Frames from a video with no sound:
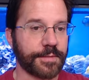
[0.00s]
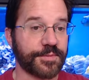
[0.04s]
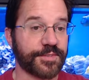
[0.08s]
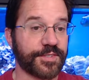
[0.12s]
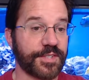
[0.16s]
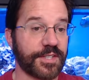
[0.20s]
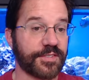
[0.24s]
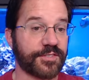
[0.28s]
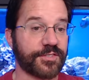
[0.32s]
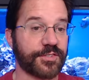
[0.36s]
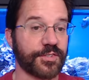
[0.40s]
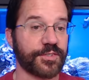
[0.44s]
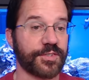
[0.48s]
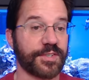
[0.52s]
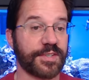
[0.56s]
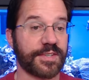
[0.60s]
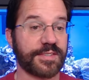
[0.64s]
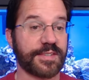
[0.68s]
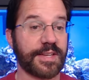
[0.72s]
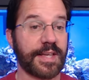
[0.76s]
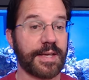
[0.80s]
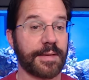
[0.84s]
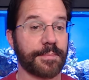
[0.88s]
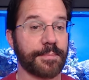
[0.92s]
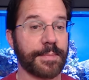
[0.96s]
says, so does
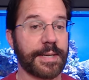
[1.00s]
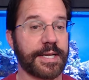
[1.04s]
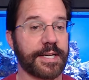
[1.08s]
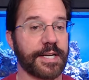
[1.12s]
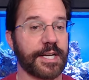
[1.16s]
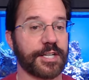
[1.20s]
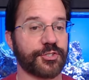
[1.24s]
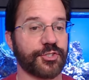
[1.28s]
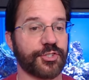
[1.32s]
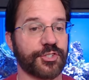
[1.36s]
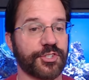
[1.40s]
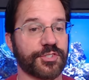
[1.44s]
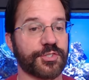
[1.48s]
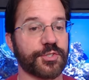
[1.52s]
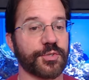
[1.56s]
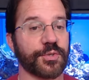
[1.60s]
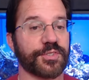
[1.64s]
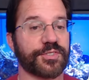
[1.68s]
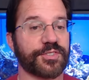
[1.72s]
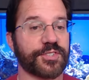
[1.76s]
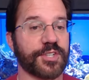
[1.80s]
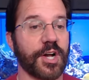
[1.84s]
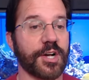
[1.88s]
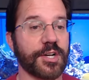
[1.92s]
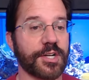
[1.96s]
that mean I should just do a
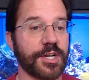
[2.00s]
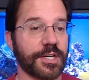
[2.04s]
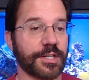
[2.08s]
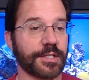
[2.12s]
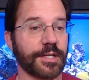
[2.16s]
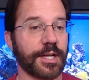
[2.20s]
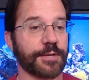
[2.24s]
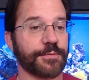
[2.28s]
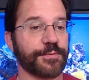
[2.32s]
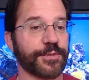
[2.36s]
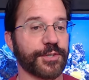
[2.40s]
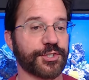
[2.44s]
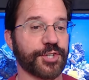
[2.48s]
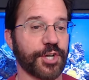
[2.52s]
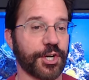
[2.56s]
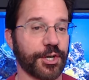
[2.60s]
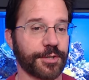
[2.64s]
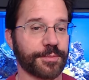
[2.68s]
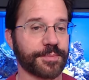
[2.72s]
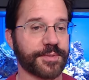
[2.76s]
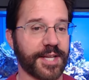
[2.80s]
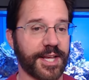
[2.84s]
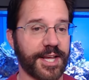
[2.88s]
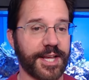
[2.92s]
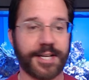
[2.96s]
skunk clownfish harem
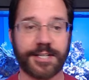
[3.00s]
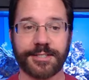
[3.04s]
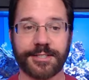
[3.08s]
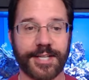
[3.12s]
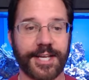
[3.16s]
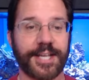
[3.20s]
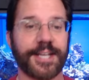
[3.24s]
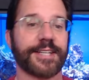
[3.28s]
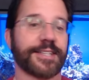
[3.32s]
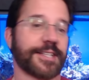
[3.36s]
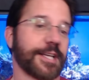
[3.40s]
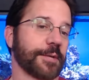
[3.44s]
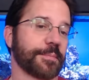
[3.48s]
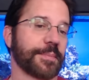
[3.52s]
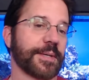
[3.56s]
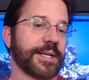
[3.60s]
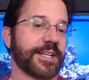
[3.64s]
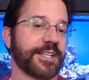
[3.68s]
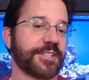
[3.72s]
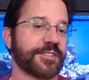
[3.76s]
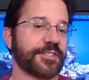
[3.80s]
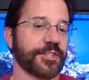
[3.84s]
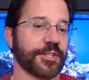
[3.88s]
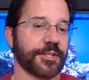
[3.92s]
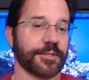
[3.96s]
tank? That'd be
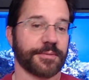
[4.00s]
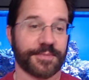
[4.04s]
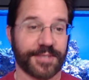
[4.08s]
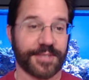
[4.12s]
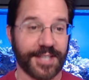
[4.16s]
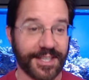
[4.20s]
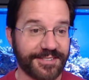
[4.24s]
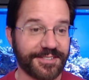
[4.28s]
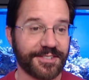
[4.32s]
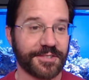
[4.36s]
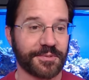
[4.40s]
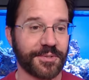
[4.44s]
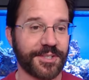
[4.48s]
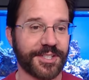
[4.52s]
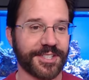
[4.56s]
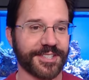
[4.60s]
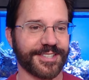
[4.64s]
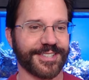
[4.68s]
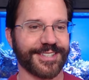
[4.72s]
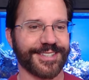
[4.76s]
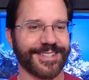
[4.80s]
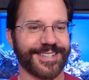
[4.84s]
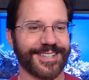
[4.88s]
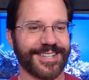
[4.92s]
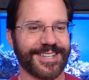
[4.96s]
easier. Yes, it would.
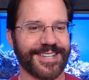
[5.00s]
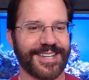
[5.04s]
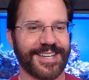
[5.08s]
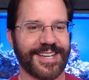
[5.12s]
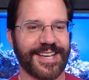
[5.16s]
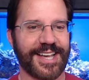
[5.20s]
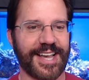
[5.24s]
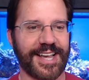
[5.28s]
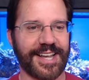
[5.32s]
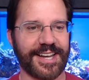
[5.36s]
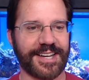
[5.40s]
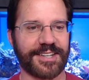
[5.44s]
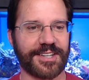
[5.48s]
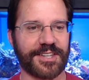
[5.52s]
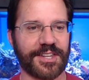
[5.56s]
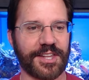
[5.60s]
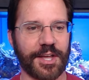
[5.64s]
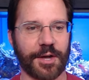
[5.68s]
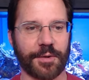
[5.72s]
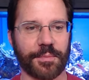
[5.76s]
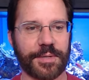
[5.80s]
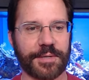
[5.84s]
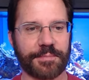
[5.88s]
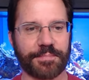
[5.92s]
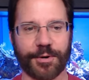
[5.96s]
And
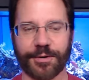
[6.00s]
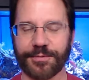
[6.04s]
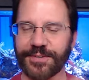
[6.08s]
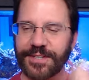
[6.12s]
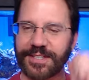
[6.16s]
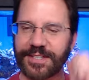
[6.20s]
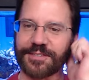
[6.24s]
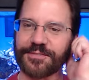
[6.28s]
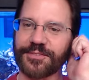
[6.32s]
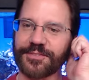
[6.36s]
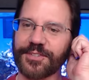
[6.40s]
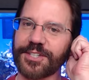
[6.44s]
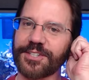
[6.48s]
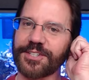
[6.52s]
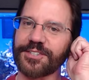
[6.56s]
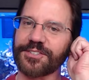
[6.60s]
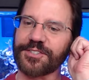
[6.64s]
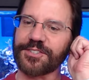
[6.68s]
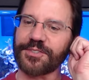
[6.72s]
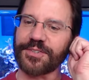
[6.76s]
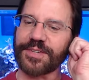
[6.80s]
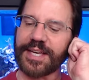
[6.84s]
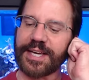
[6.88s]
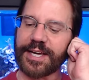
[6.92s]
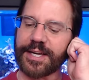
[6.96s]
that'd be perfect if you could just
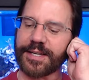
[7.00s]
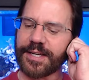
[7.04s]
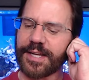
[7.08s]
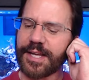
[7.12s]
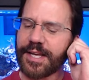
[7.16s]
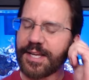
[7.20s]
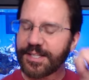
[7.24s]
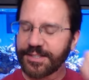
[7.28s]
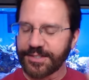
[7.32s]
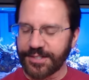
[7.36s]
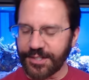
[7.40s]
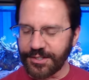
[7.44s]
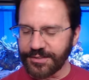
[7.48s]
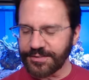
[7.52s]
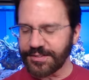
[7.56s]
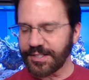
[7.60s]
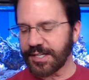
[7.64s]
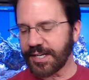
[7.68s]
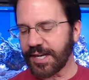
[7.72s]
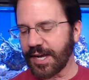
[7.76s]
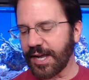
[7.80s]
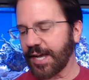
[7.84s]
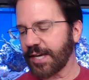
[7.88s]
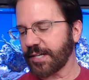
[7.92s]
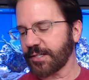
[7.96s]
do that. There's a
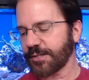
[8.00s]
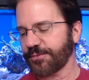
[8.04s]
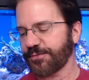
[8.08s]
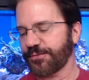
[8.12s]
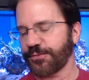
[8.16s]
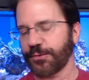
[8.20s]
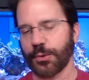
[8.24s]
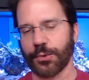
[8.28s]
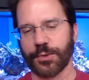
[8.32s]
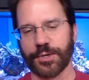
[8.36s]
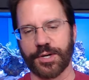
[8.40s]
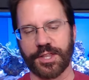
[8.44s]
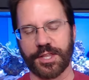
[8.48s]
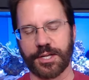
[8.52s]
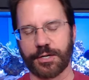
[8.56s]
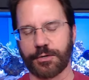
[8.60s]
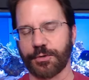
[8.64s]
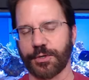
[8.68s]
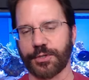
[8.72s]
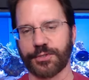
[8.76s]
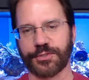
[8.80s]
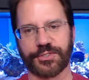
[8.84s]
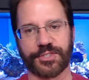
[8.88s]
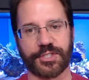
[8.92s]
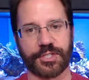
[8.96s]
guy out of Florida that
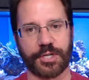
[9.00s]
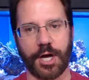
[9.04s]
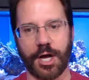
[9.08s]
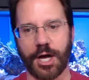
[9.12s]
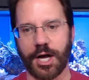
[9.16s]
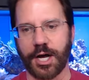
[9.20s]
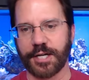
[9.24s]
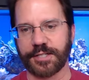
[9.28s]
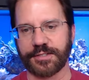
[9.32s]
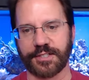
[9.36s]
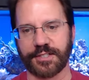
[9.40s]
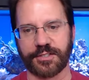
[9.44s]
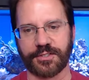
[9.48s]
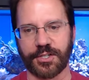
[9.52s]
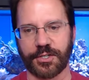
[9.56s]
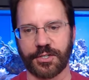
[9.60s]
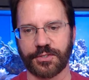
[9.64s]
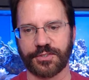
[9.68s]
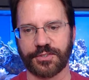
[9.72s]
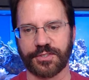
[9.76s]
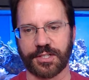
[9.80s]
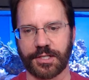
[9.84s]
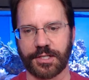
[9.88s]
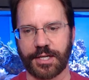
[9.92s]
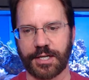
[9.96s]
grows tons and
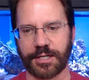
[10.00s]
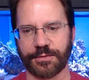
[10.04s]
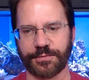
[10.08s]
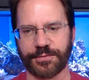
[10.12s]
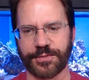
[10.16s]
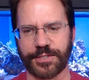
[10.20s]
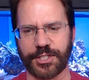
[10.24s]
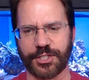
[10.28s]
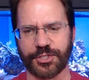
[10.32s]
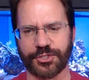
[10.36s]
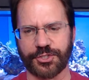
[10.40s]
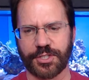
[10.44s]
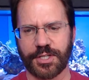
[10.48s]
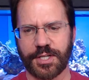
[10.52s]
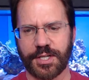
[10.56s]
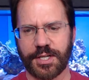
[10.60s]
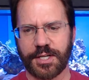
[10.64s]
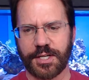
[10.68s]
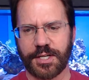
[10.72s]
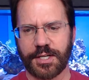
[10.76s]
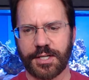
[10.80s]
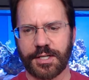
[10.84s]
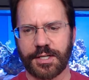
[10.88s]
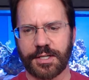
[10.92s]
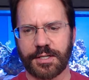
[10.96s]
tons of clownfish.
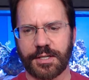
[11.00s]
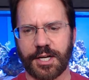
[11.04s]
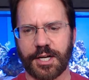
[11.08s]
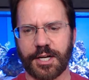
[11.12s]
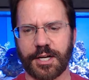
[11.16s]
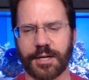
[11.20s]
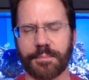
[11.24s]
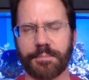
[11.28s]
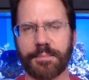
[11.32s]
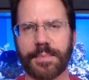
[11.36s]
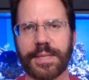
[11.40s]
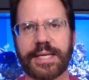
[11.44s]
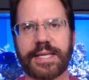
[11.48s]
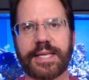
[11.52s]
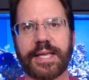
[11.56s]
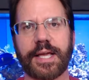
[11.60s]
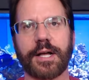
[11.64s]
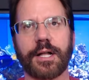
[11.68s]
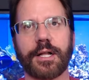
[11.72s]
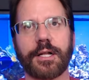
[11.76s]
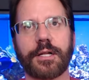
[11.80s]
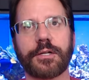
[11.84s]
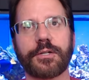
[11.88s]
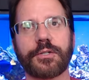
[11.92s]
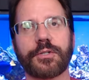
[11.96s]

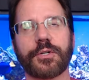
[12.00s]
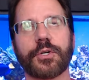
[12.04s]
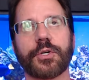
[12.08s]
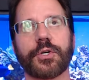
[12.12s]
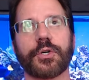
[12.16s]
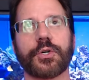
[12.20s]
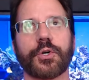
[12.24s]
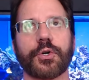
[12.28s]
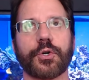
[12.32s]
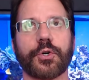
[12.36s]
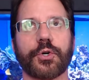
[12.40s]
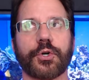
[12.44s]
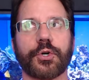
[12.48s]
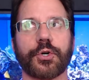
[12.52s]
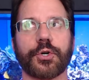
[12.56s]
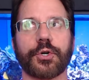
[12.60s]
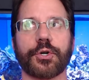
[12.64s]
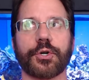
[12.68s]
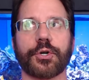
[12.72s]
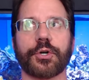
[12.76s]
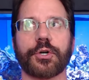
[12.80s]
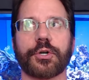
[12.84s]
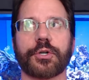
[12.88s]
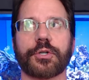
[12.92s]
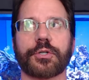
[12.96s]
Miguel
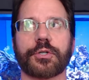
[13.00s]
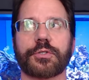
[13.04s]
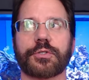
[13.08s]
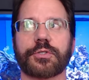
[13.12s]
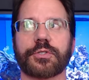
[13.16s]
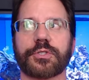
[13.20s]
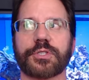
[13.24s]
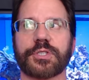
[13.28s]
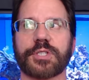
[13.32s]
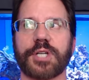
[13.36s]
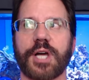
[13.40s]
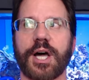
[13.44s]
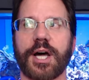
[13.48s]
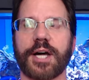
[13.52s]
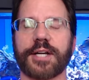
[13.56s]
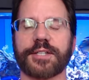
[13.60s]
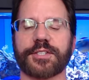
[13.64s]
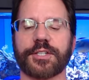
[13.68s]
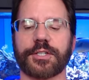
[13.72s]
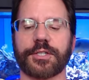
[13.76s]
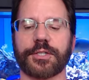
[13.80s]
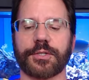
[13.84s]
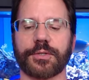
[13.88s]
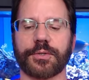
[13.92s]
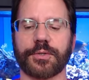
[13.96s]

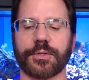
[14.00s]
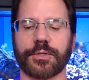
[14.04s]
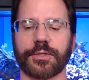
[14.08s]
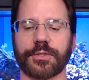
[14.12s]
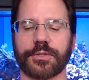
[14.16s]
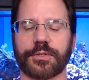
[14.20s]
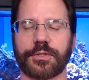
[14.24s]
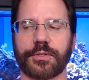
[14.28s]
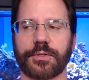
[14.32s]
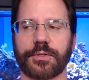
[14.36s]
Hurtado or